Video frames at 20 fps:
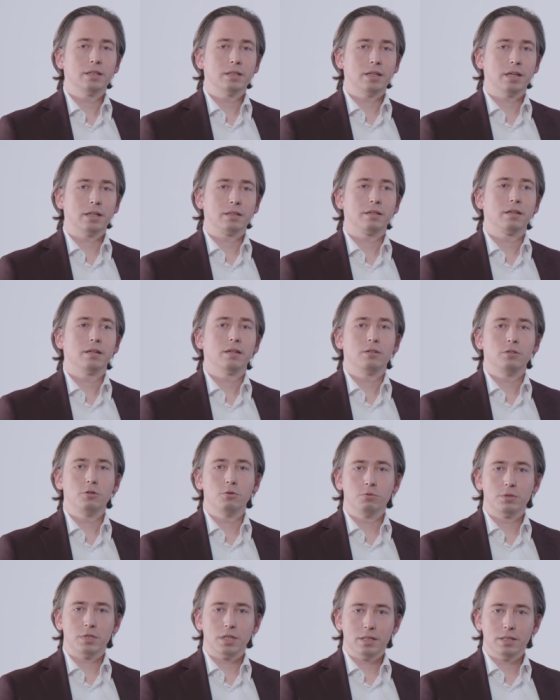that
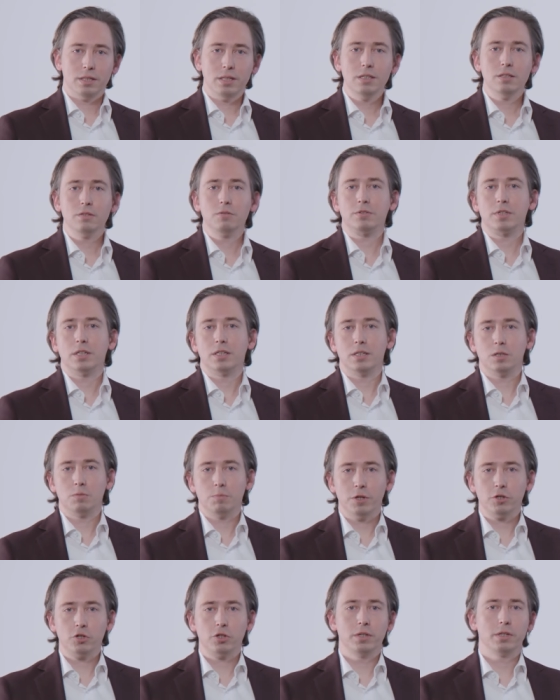use adhesives and
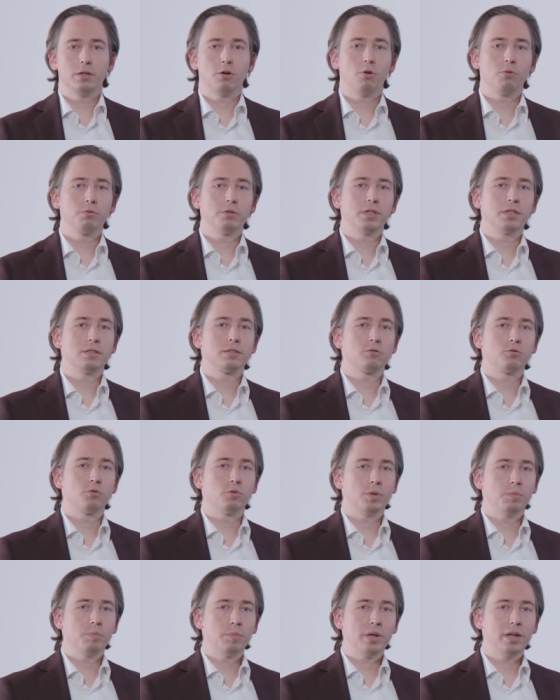especially coatings to
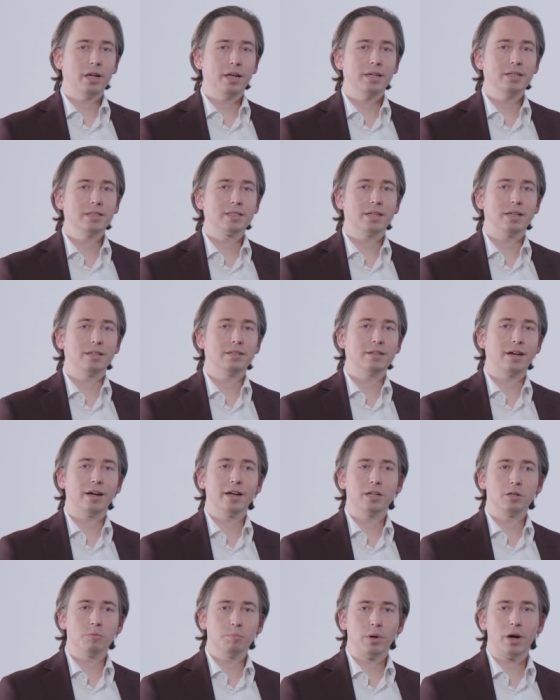replace
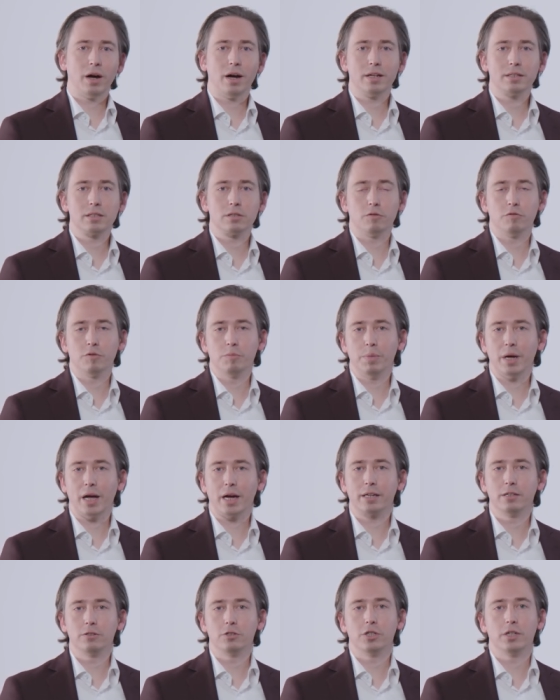entire parts of a
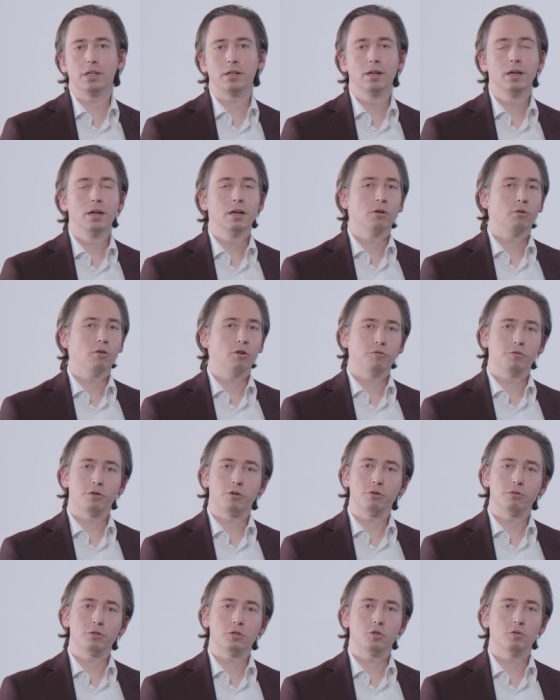packaging or of a
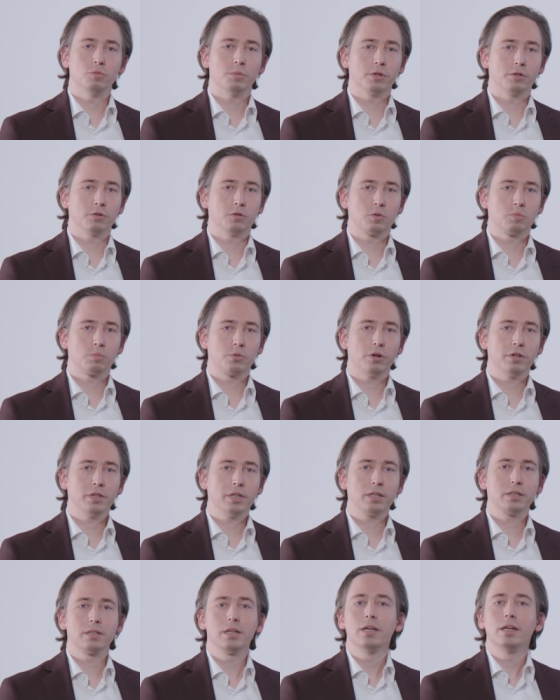consumer goods
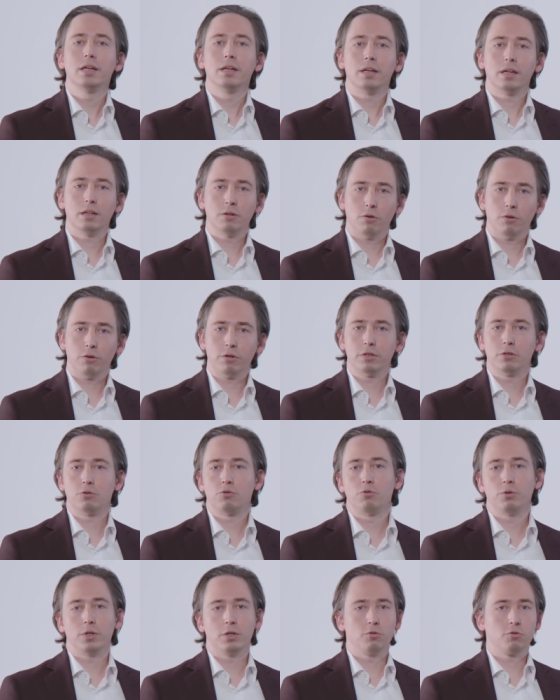product in order
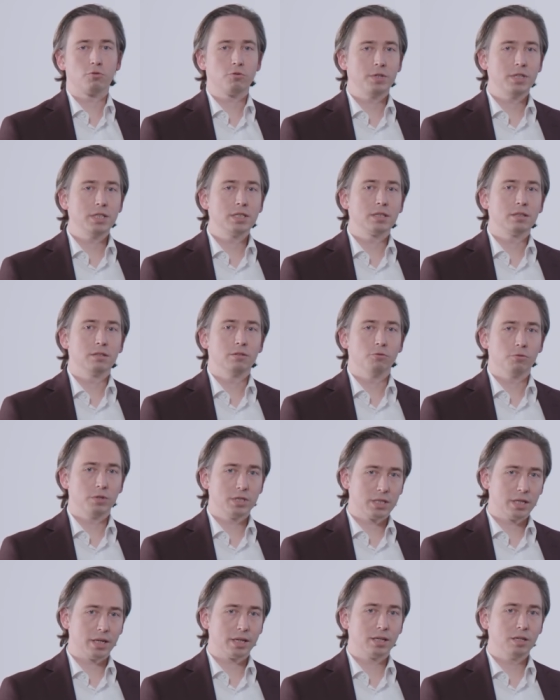to increase the
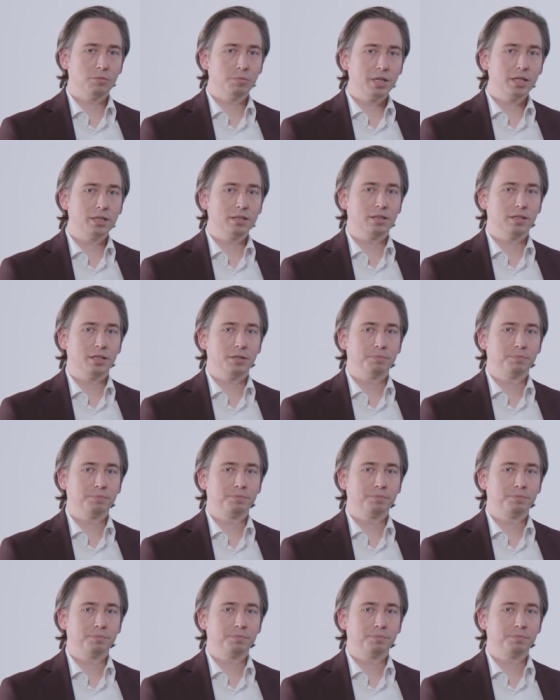recyclability.